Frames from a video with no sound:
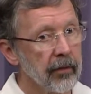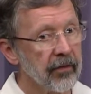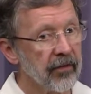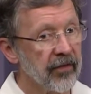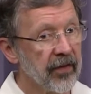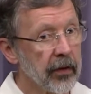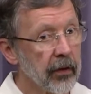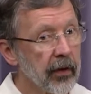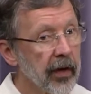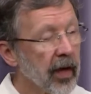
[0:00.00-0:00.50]

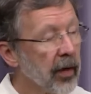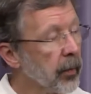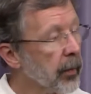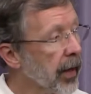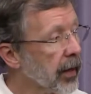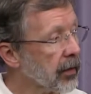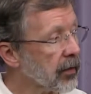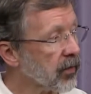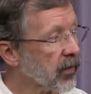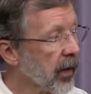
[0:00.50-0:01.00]
figuring out
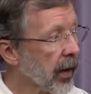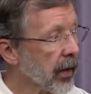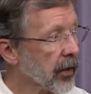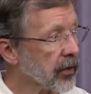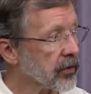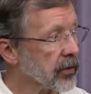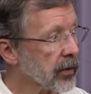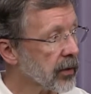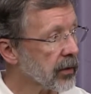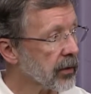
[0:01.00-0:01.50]

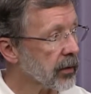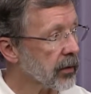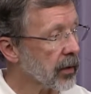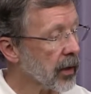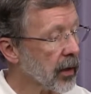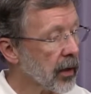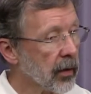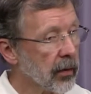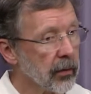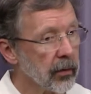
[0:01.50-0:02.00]
manufacturing,
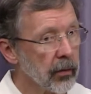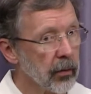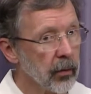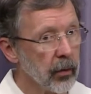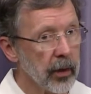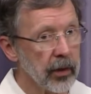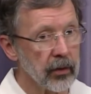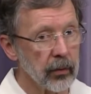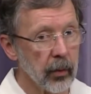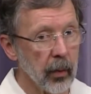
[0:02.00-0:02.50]
uh,
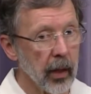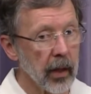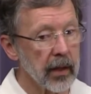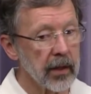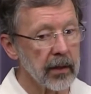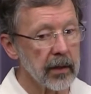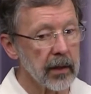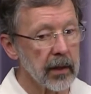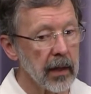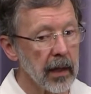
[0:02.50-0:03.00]
which
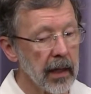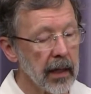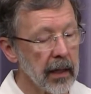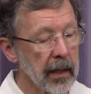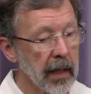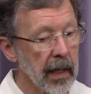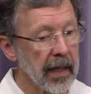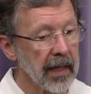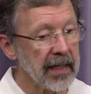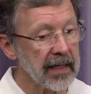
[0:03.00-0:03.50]
was an,
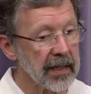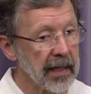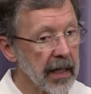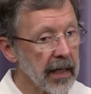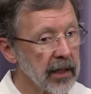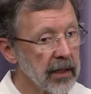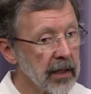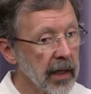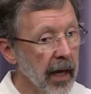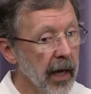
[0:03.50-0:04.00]
an
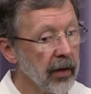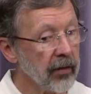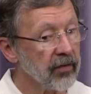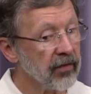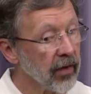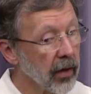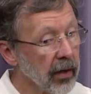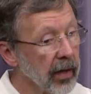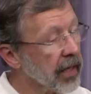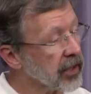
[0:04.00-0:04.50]
intense and
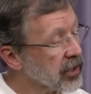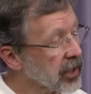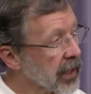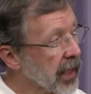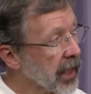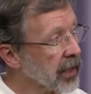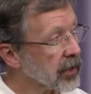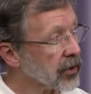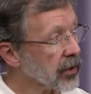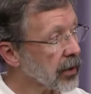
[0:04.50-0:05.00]
very
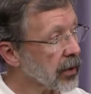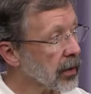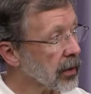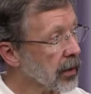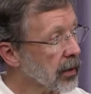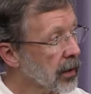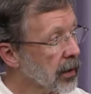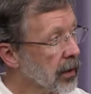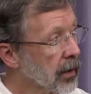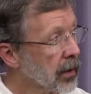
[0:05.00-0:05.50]

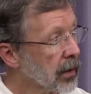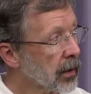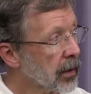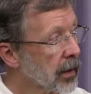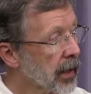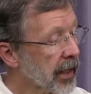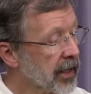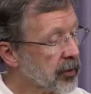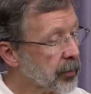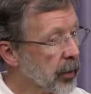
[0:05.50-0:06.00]
educational
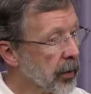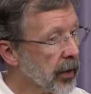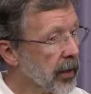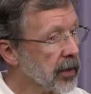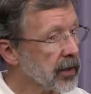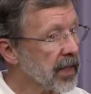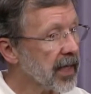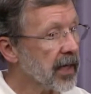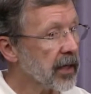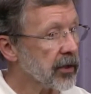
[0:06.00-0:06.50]

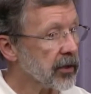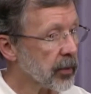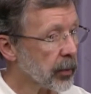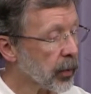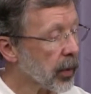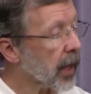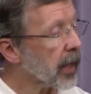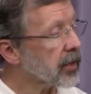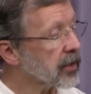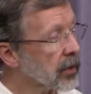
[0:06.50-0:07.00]
experience in a
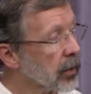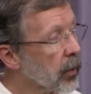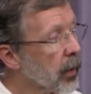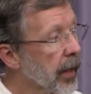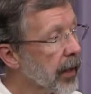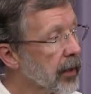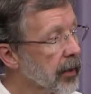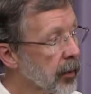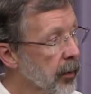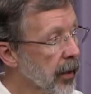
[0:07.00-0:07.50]
surprising
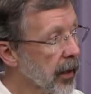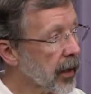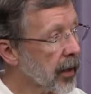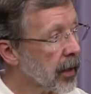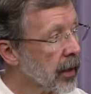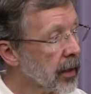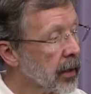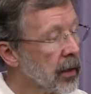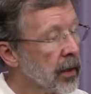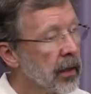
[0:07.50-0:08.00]
way to me.
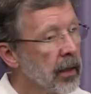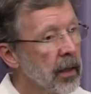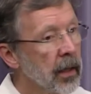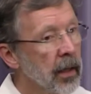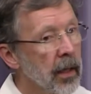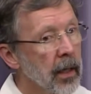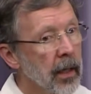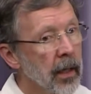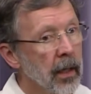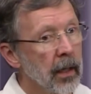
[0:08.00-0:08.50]

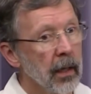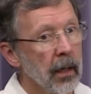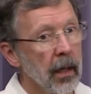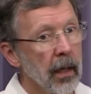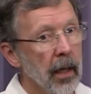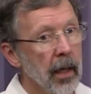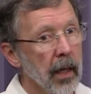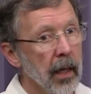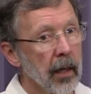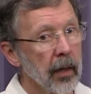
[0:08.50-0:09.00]

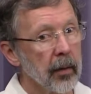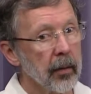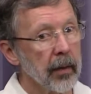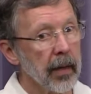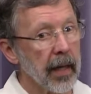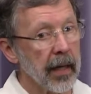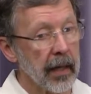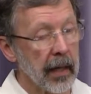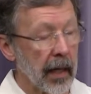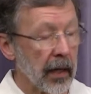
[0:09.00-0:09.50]
Uh,
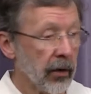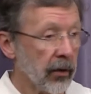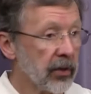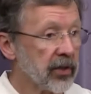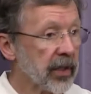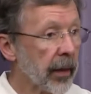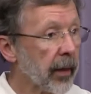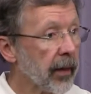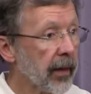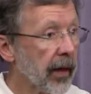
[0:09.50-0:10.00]
and I learned
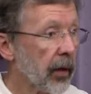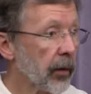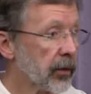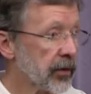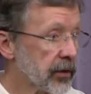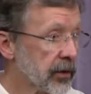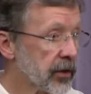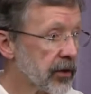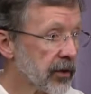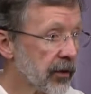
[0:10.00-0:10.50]
something that
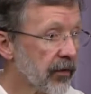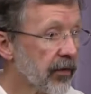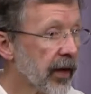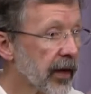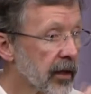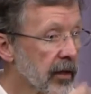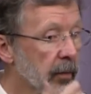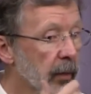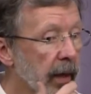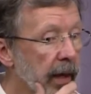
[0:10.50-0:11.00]
which just
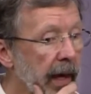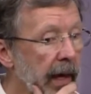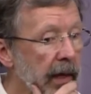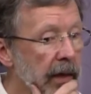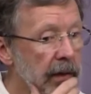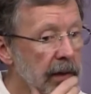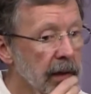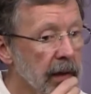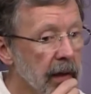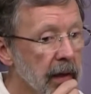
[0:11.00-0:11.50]
affected my
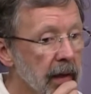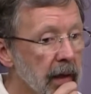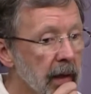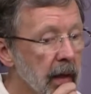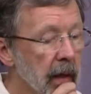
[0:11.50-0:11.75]
outlook.